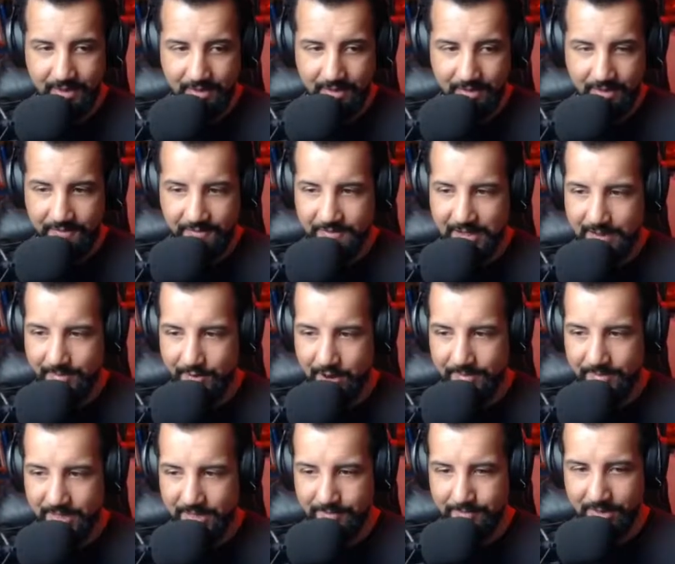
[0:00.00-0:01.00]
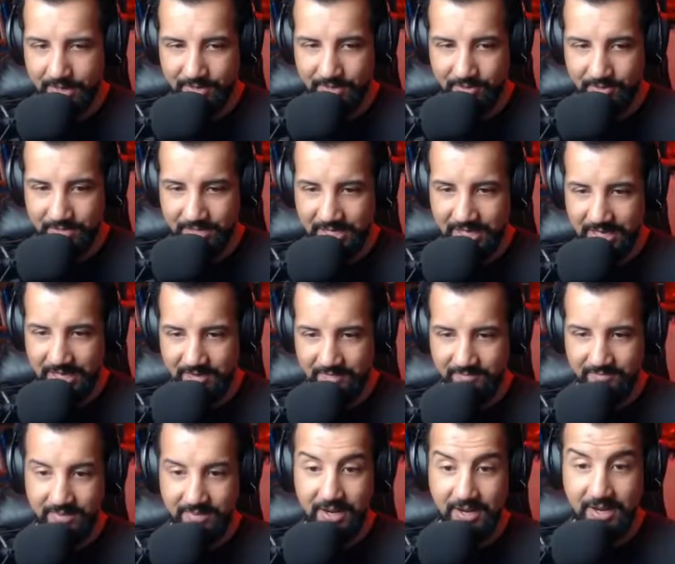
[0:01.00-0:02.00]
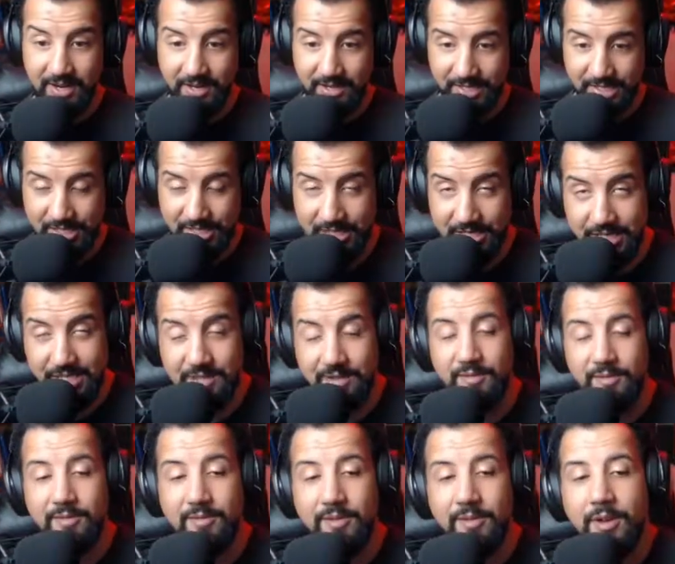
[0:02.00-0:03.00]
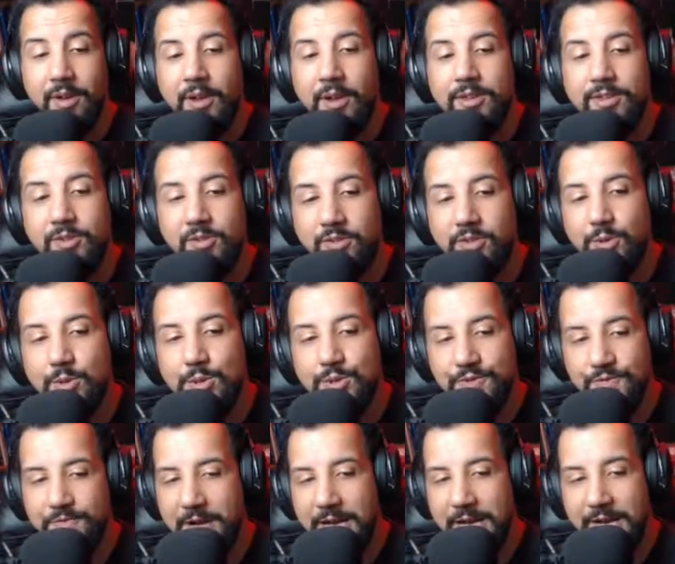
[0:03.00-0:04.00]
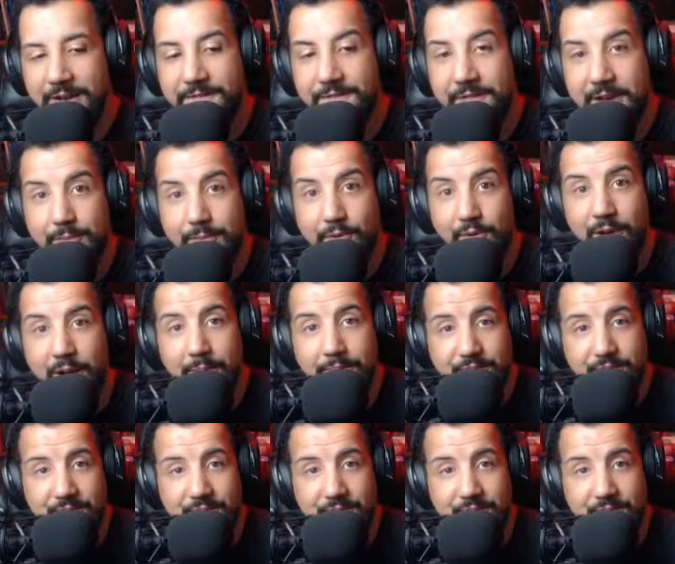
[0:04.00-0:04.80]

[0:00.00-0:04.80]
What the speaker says: Fiber optic bundle, 10 it is, because you use 5 fiber optics